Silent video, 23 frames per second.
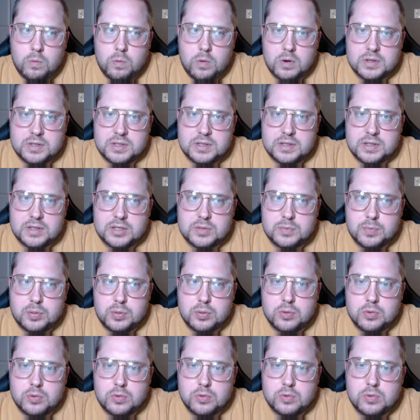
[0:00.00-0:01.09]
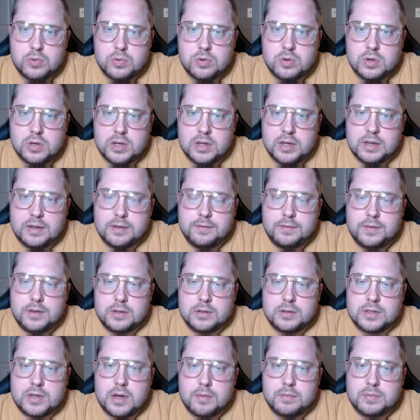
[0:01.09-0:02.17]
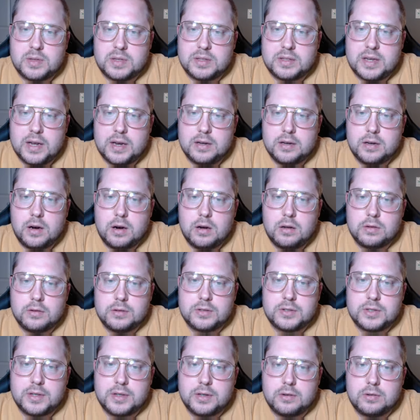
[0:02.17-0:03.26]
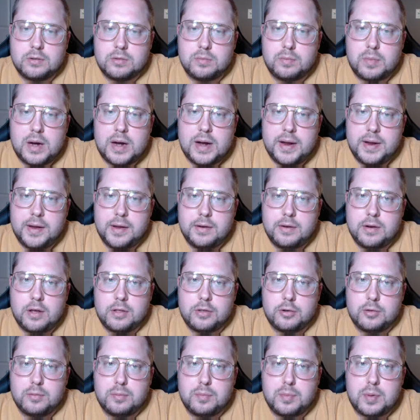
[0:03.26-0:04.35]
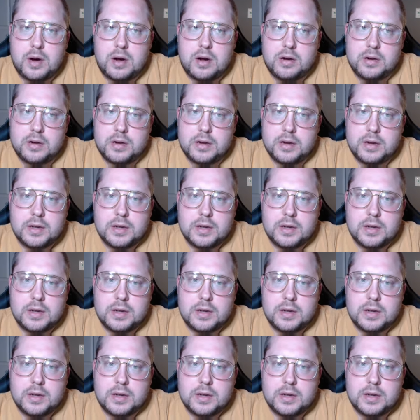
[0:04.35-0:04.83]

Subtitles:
Once this pool fills up to $10, it'll buy another bond.